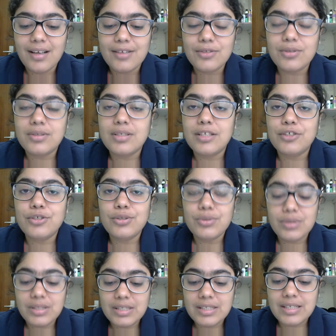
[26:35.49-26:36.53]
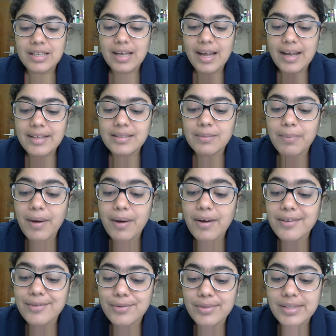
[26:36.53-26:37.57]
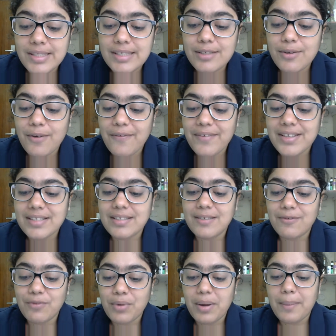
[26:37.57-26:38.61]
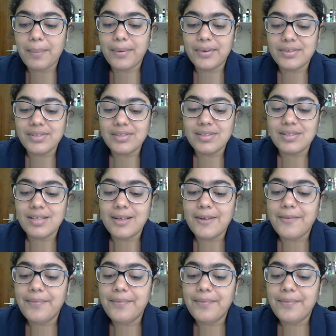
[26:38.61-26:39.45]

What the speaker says: So section 28, power to seize offensive weapons.